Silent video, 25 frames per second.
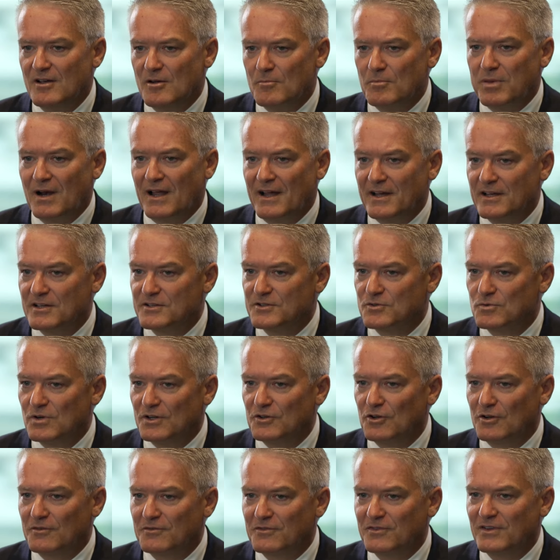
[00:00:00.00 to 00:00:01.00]
players who
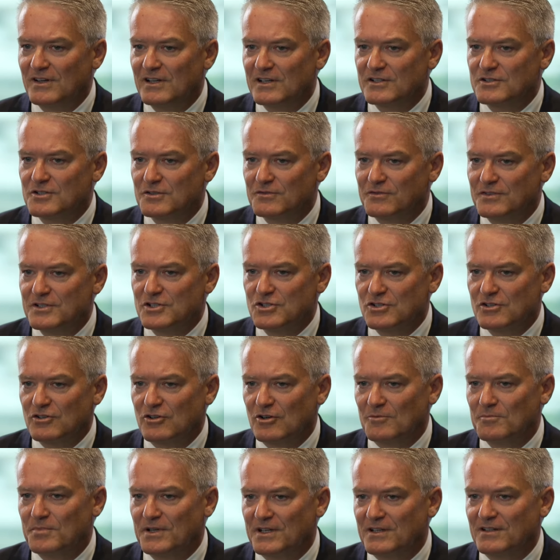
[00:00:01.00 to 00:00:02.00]
are not feeling sufficient
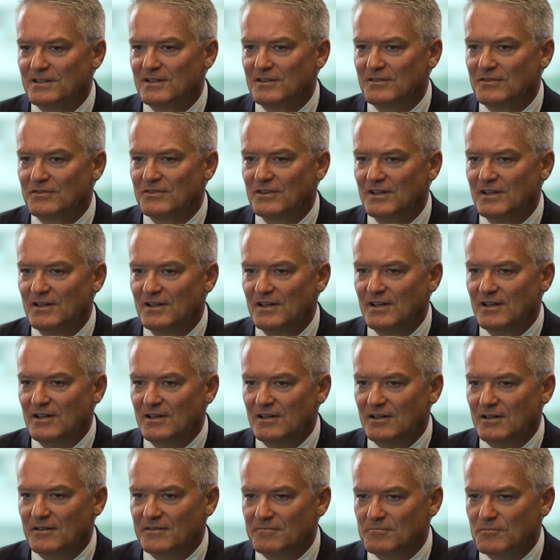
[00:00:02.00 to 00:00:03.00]
competitive
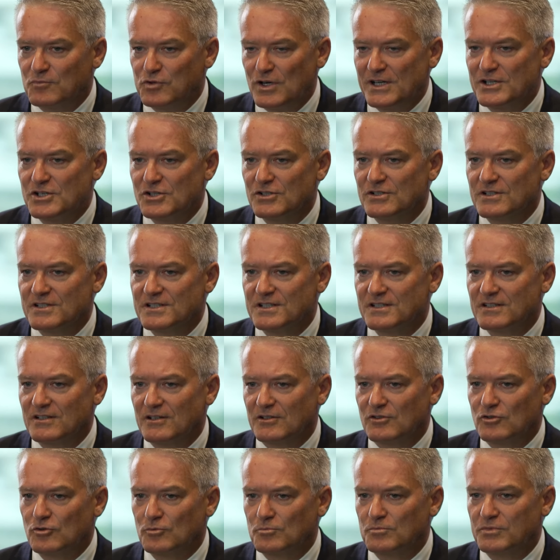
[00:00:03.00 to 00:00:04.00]
pressures
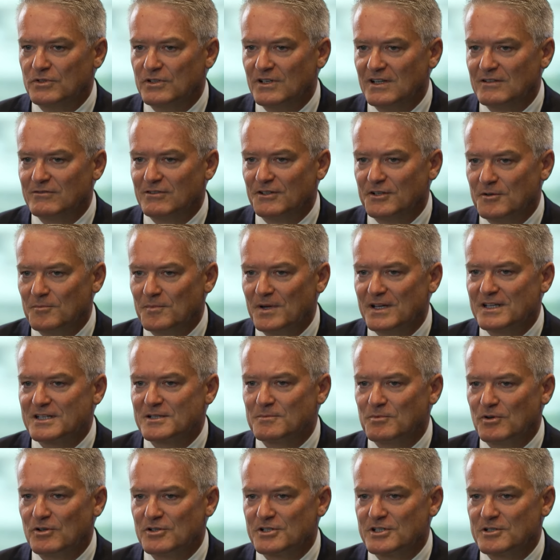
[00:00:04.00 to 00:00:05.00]
to deliver the
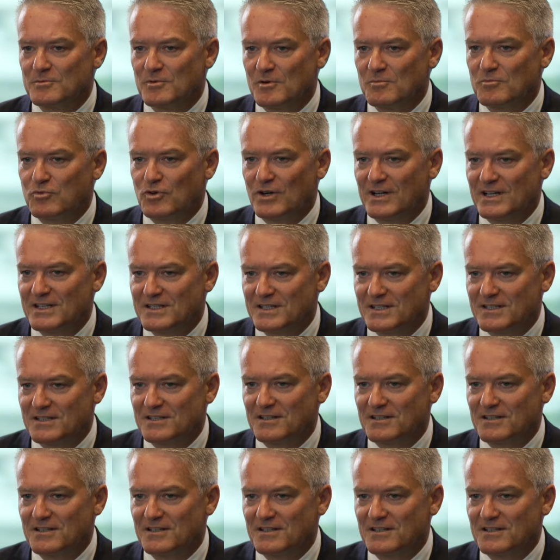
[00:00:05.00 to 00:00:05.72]
best possible prices